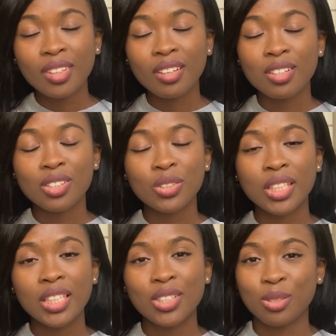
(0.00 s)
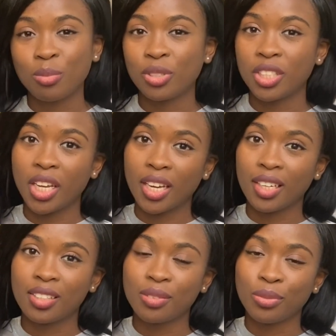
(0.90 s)
So thank you so much,
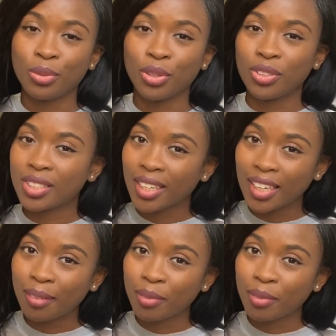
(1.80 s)
guys, for your time.